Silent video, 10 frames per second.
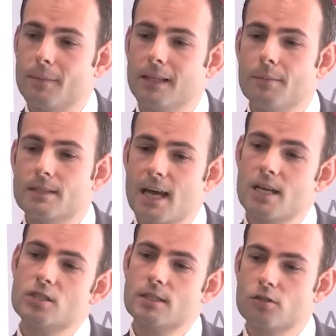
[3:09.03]

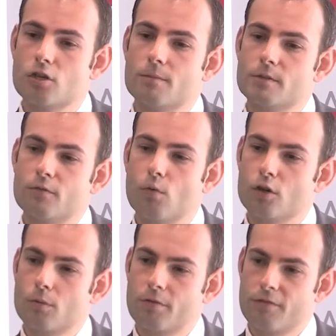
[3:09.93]
limitations in terms of
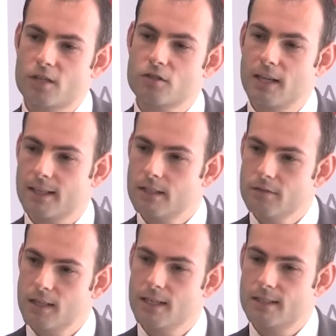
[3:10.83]
what your professional
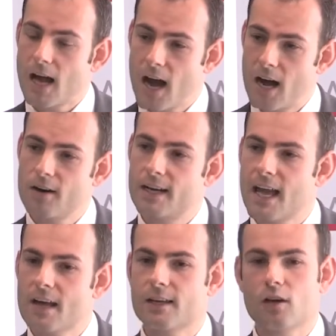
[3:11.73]
activities are and
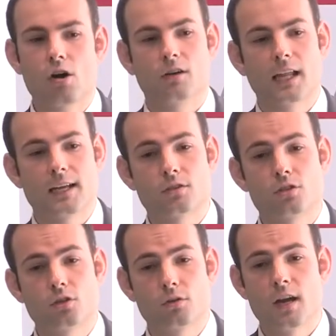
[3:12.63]
how that correlates
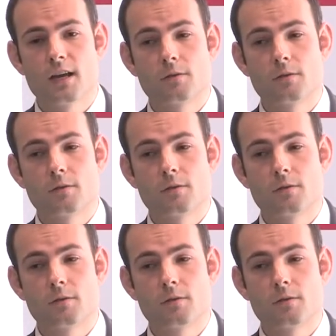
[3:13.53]
to